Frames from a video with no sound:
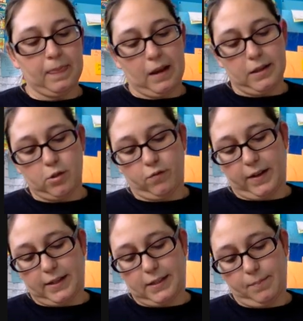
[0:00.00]
And so if I
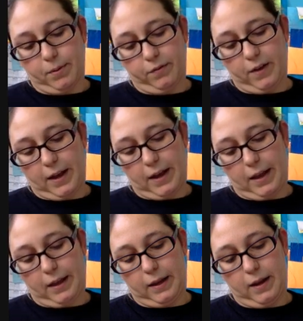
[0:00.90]
simplify, I
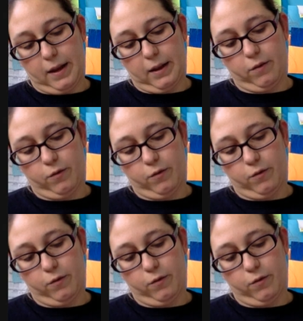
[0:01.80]
get negative